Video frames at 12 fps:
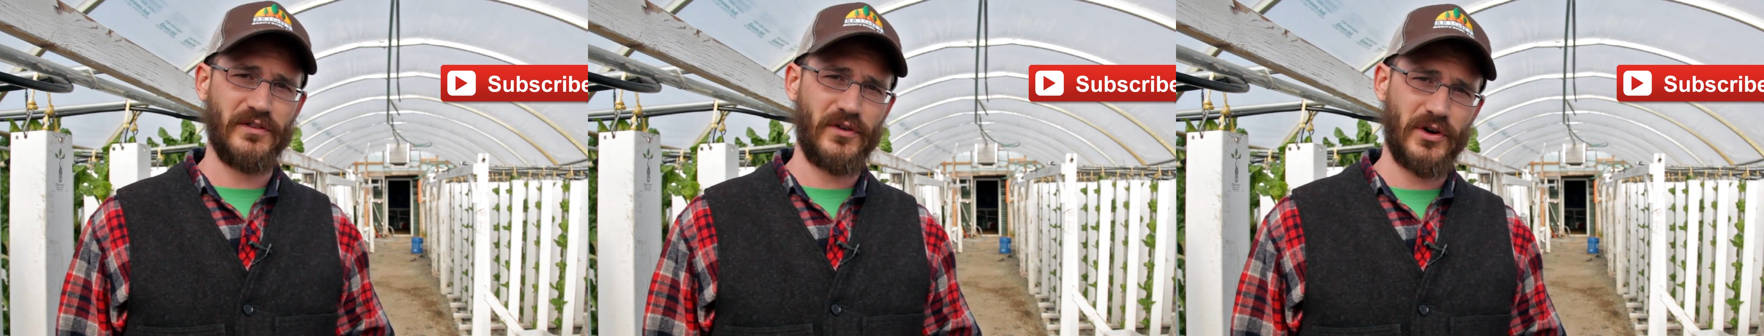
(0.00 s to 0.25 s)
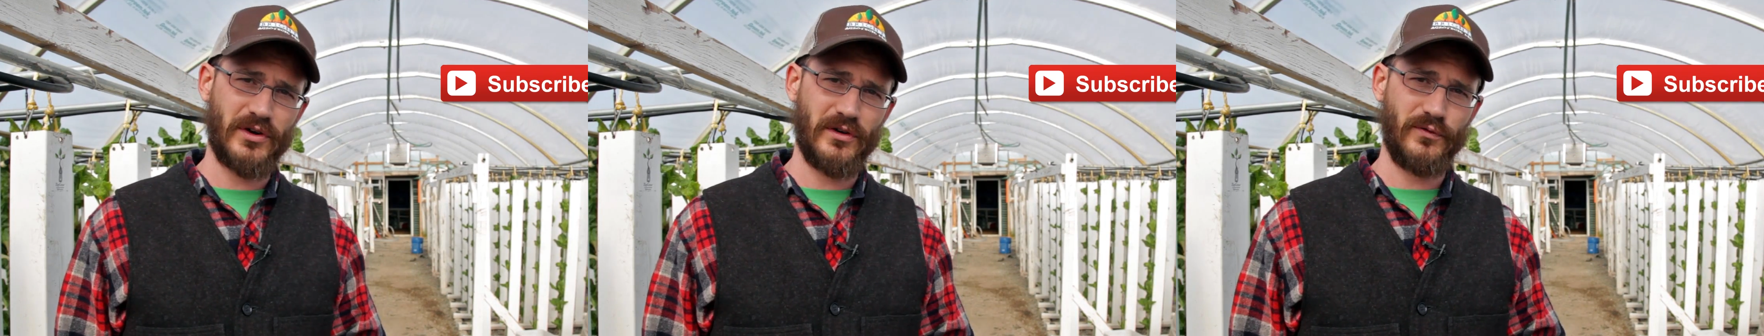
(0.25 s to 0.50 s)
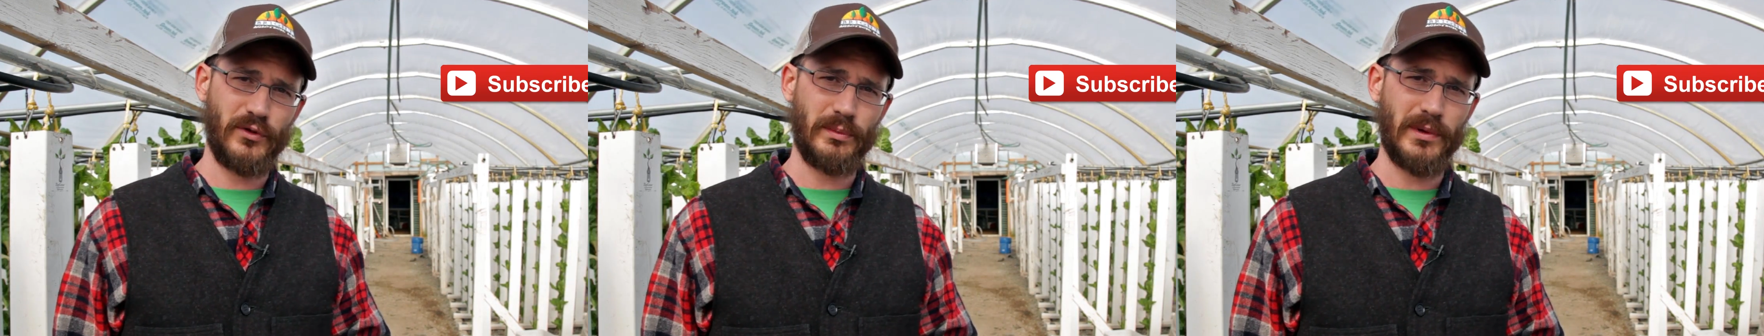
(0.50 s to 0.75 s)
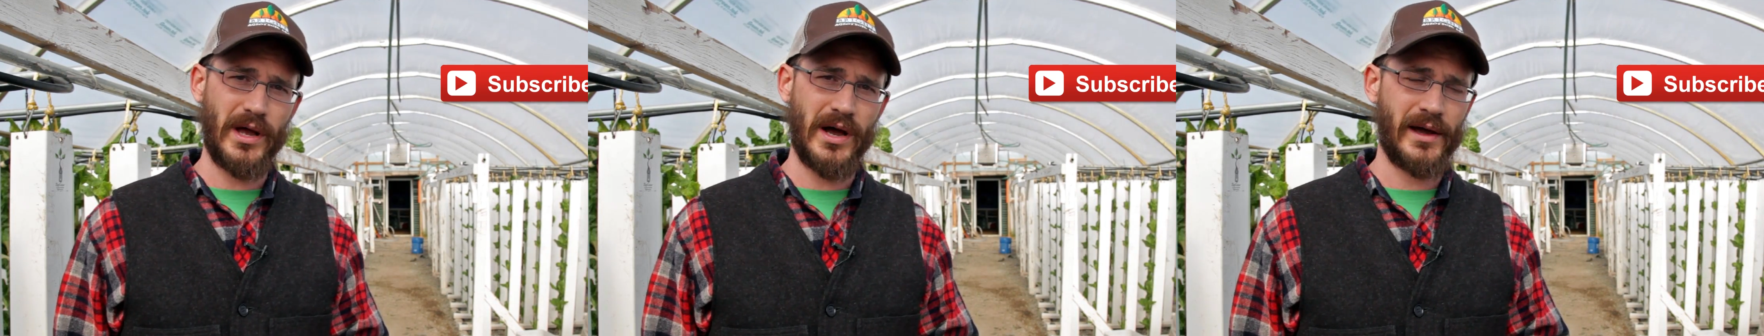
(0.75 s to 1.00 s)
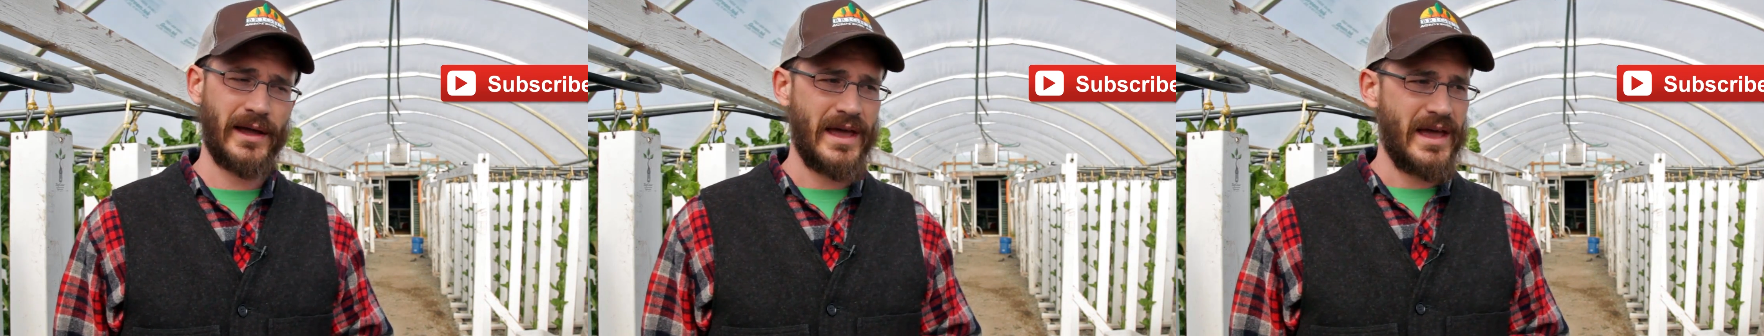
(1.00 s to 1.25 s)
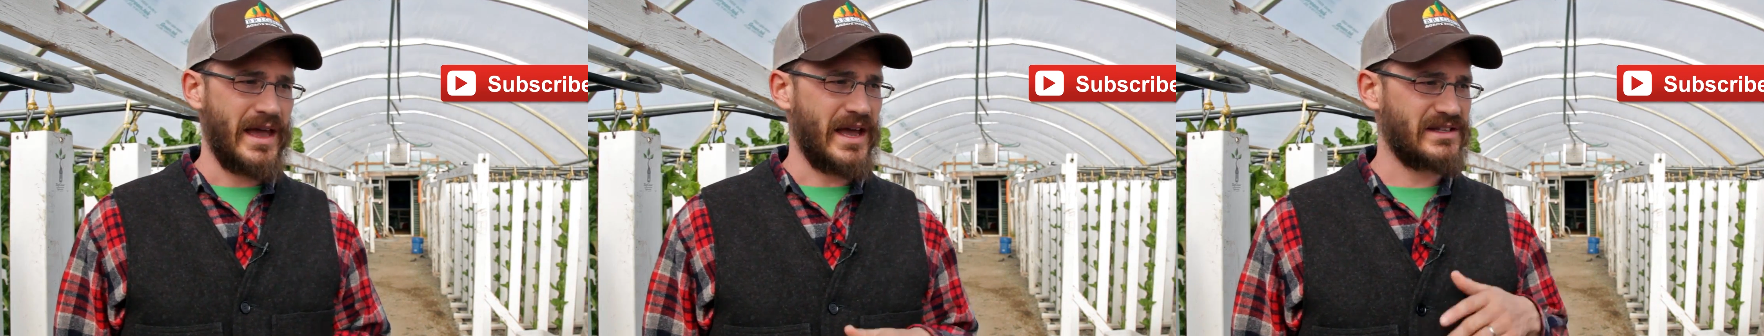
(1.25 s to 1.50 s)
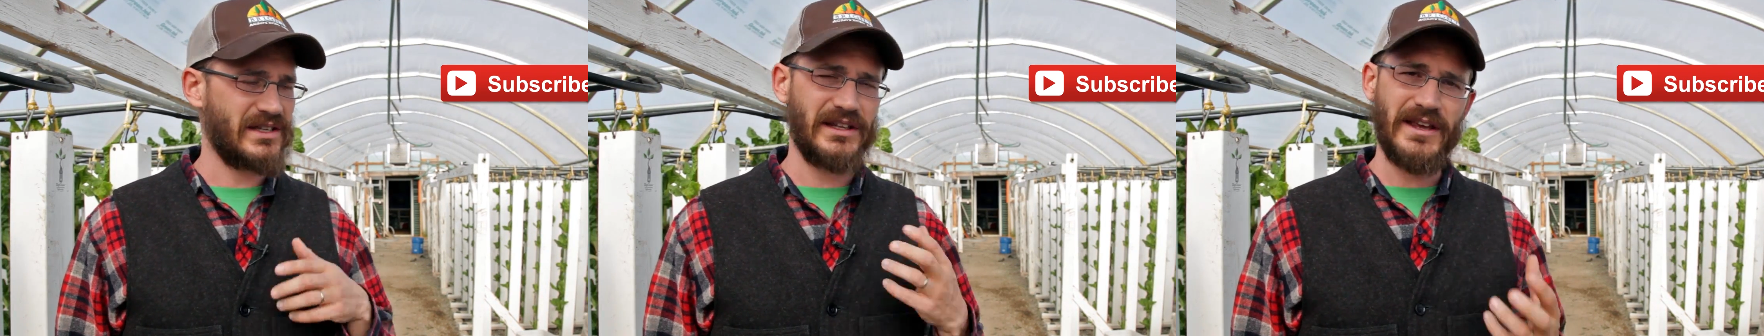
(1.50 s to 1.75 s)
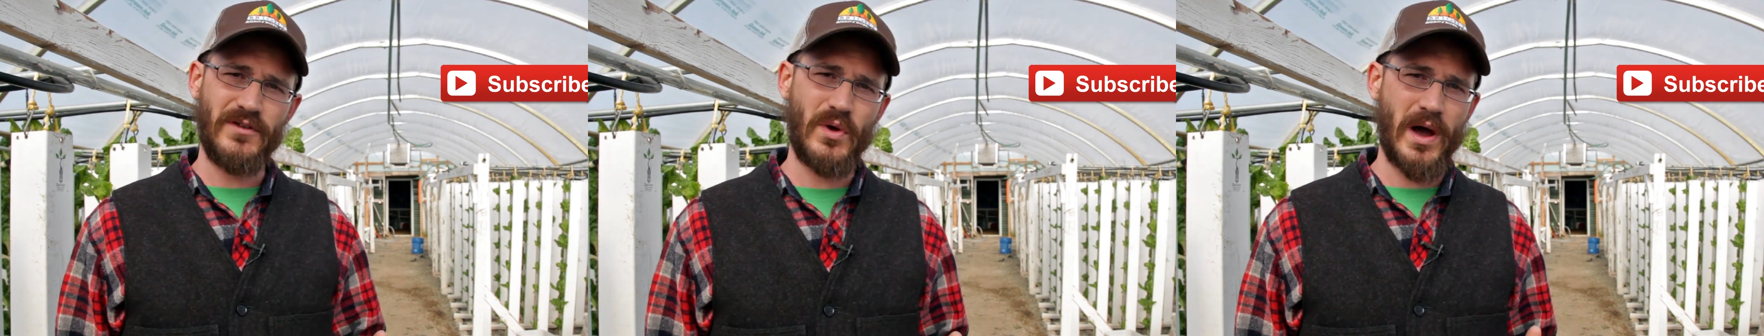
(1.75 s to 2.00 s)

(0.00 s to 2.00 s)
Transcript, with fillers: Vertical Food Blog. And to leave you